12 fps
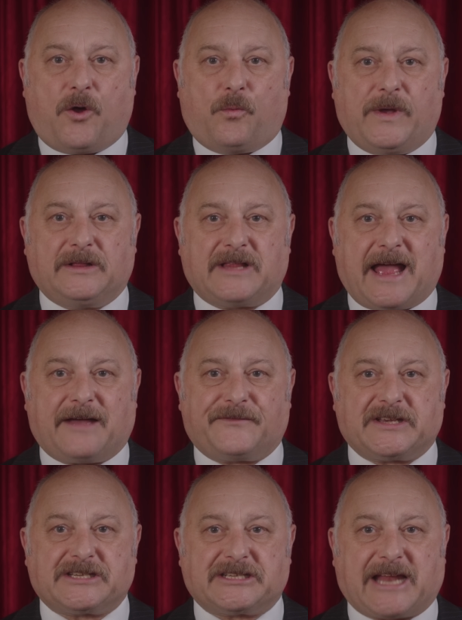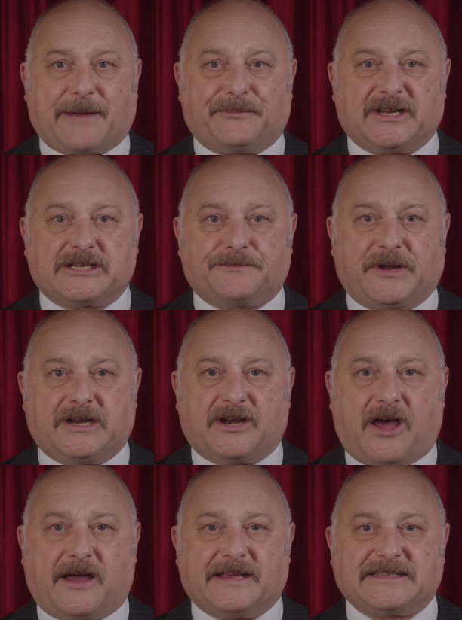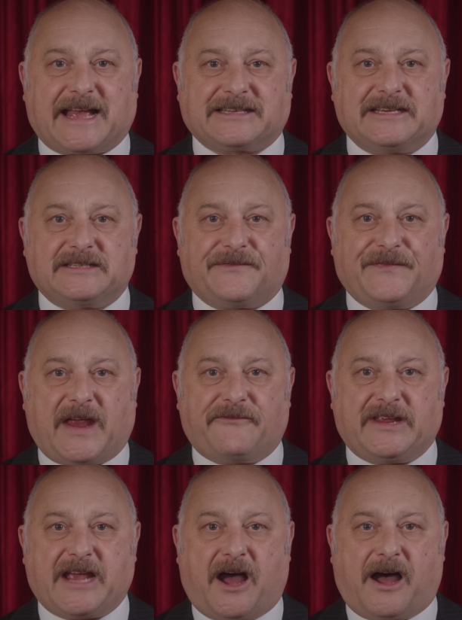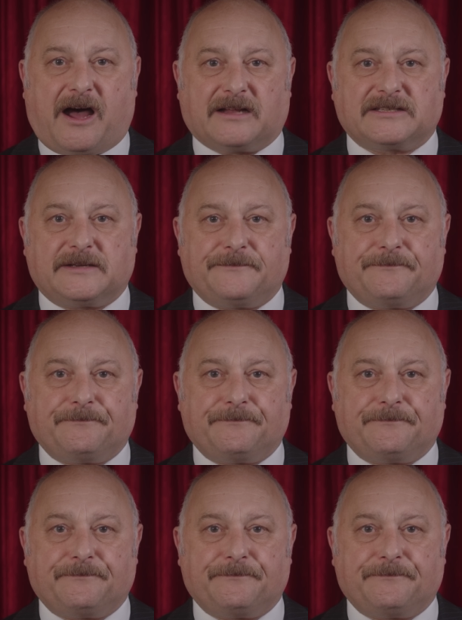will have establishment lies at its very heart.